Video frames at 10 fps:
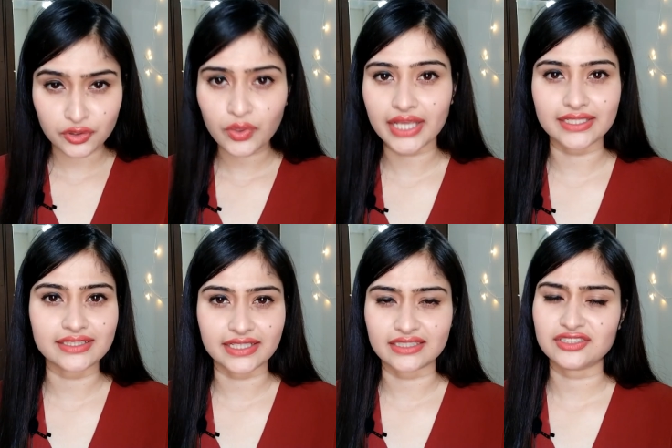Do
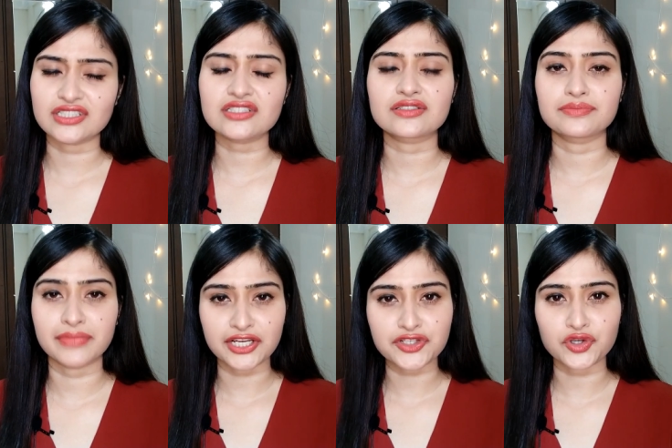anything, just
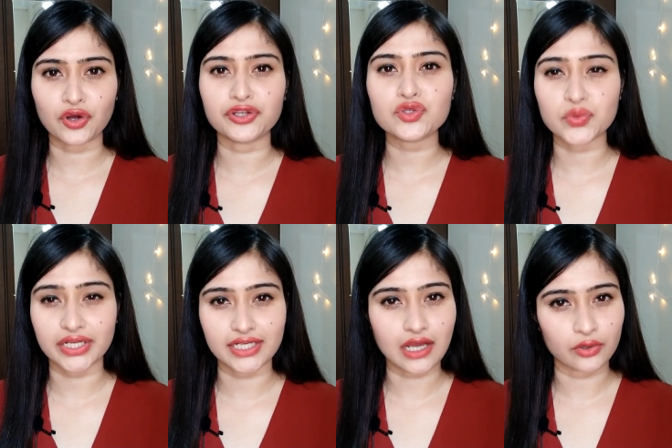make sure you
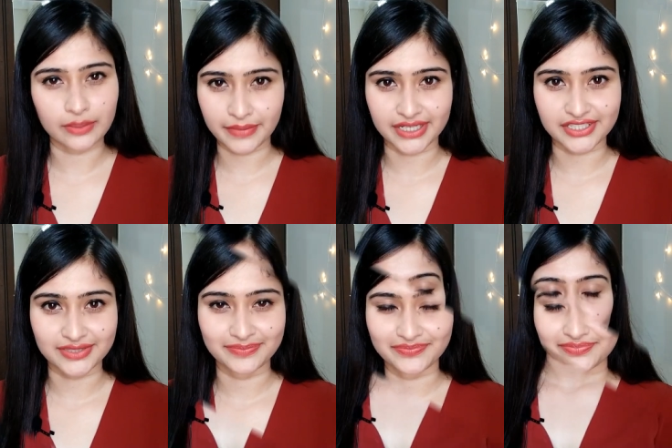sweat it out a bit.
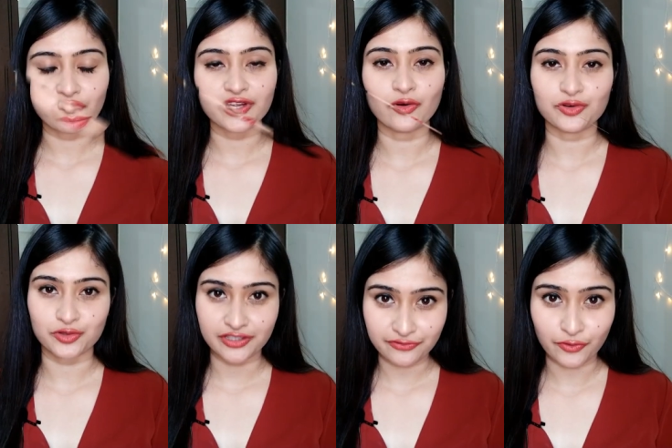Now moving on
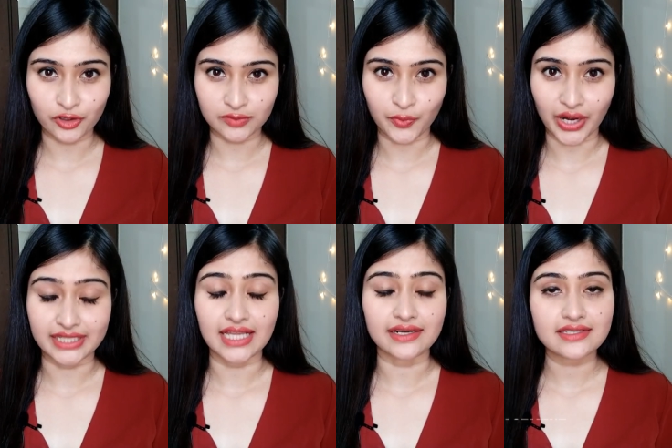to the fourth
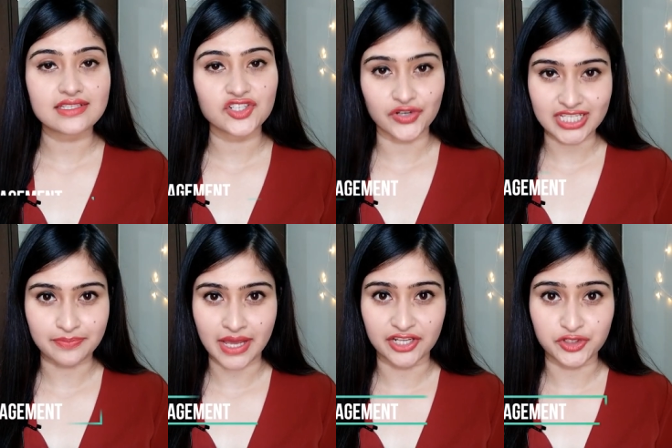point, that is
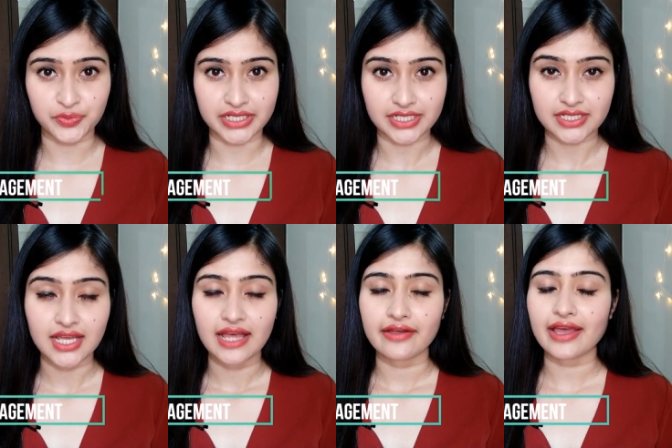stress management.
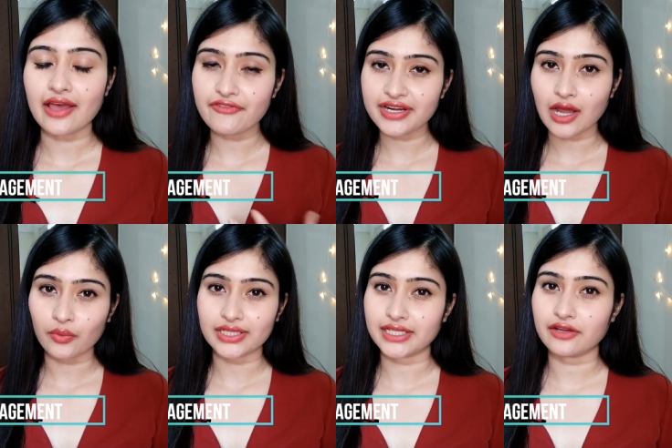Every
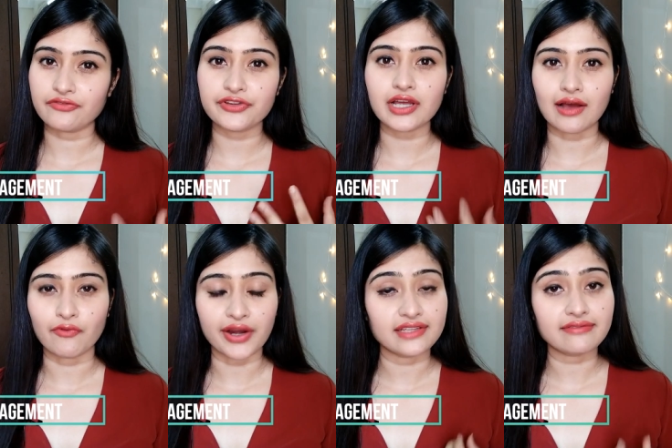now and then we
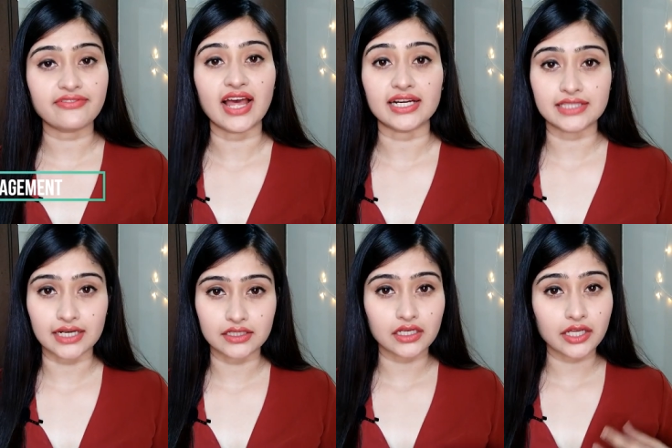avoid the fact
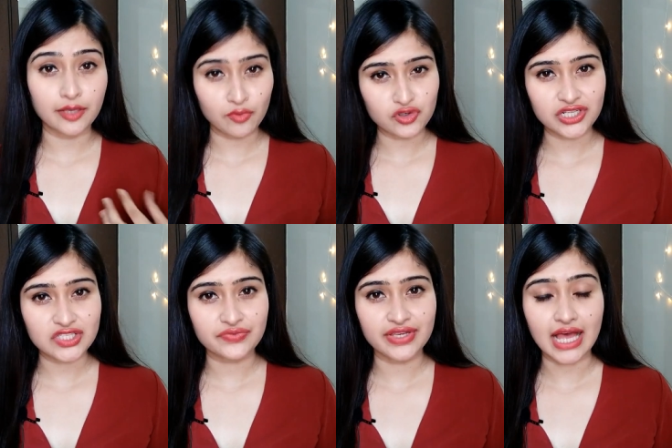that the
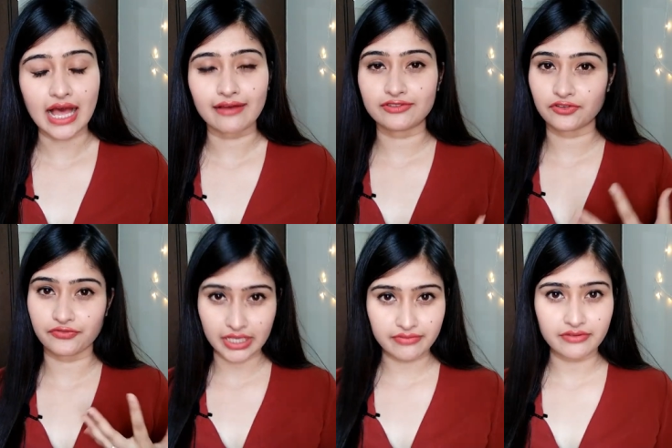emotions we have, the
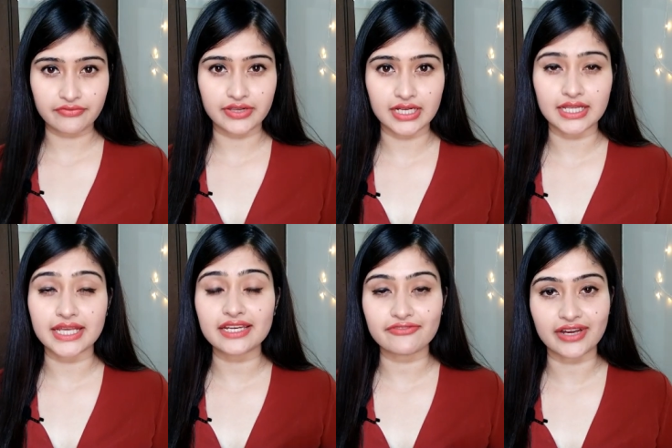way we feel,
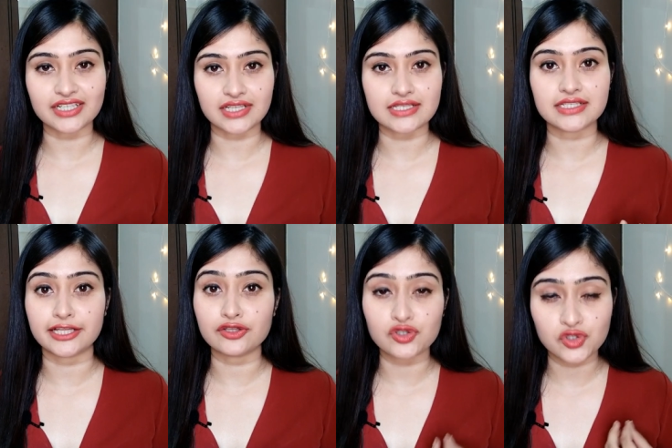it affects our
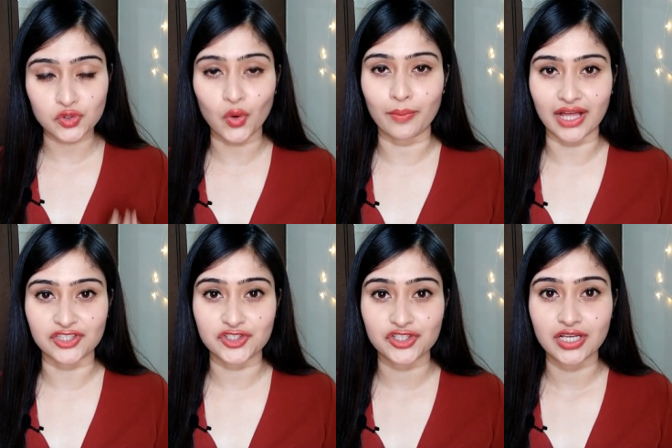skin so
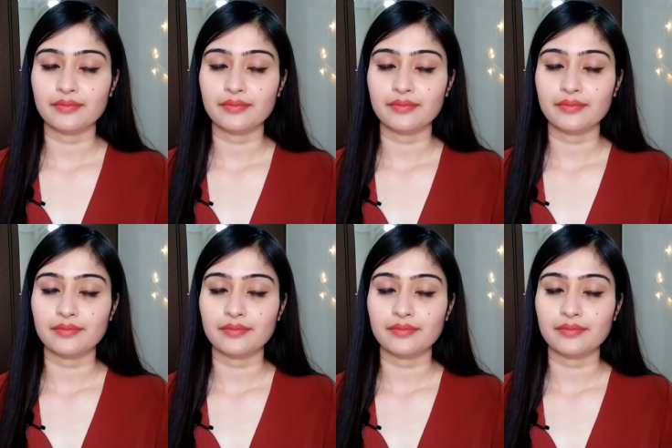much.